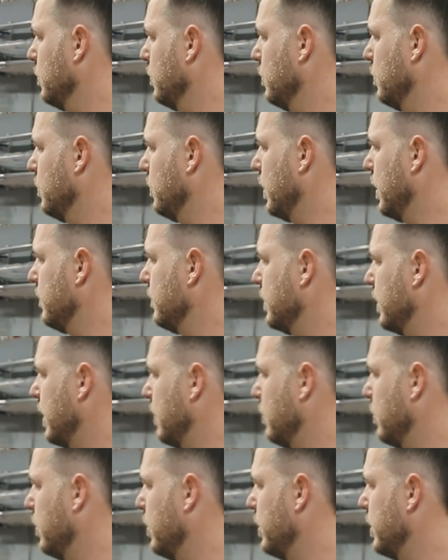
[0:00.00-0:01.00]
whatever they
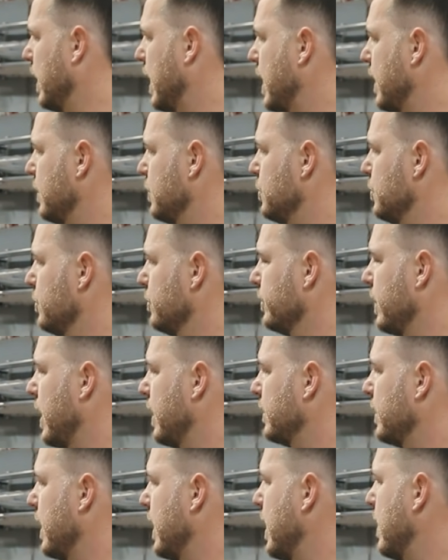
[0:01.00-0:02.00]
want added to the
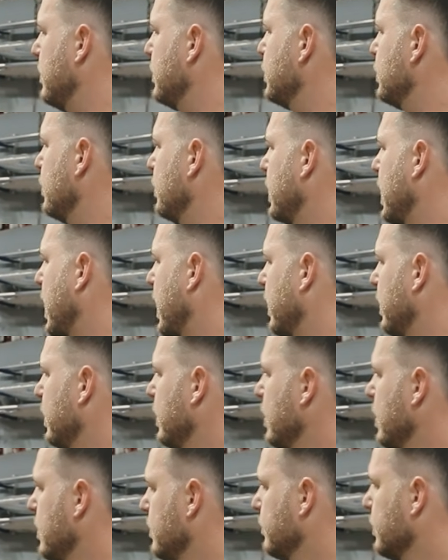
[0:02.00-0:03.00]
rack, that happens on that.
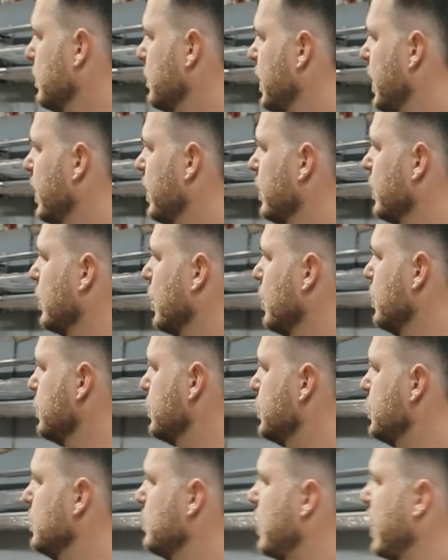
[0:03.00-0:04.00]
From there it goes
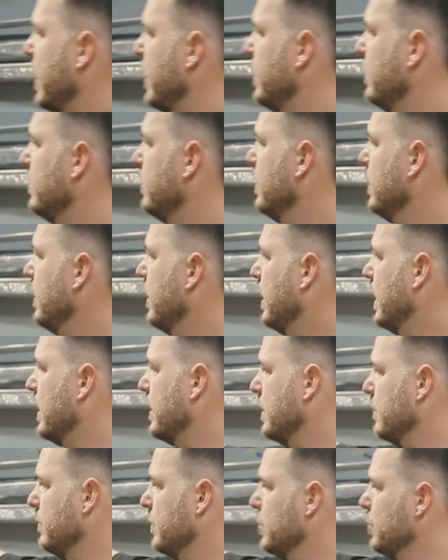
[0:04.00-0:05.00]
to paint, and
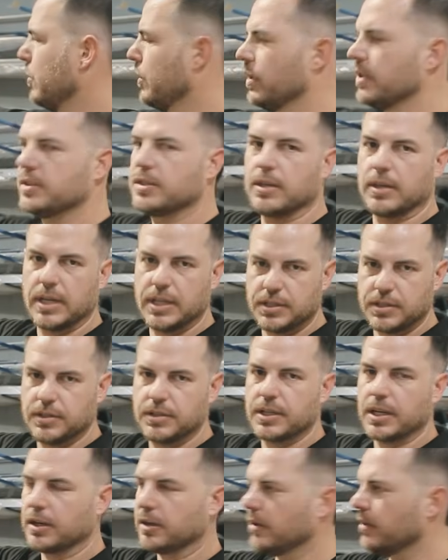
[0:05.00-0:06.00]
then we do our installations
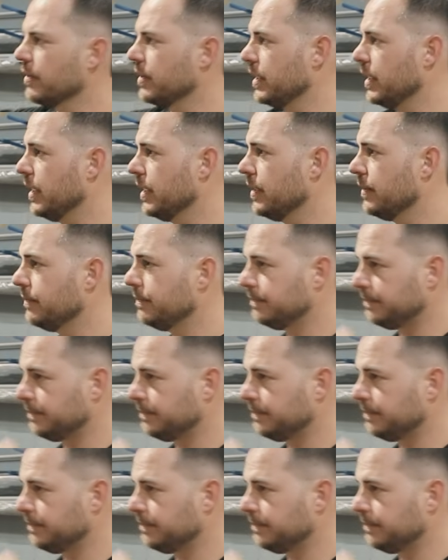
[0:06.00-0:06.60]
there on the end.